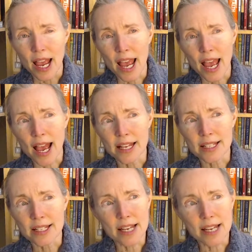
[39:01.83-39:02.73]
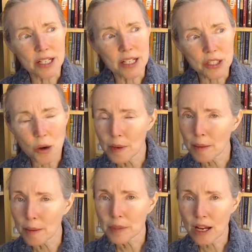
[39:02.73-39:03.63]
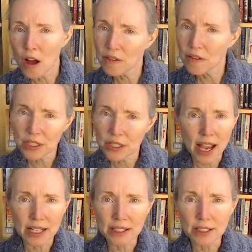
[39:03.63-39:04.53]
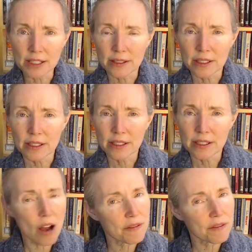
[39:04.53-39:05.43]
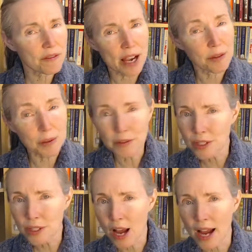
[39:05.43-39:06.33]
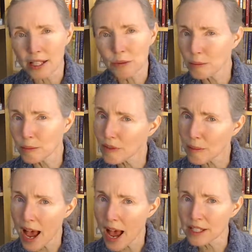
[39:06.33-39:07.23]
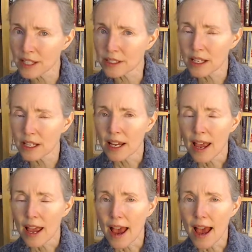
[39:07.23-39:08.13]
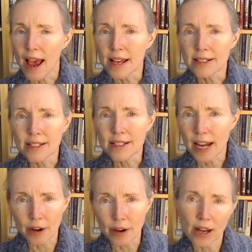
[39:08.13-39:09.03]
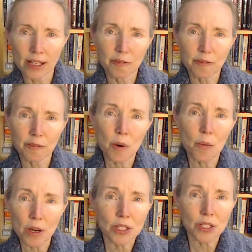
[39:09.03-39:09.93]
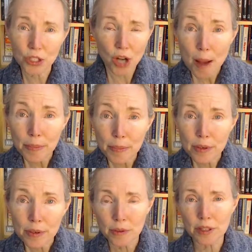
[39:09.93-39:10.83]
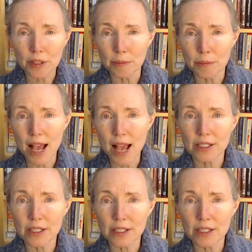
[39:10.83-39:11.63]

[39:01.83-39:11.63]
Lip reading: and just open up, take off the signs, remove the signs, remove the masks, and carry on. And if people want to shop with their mask,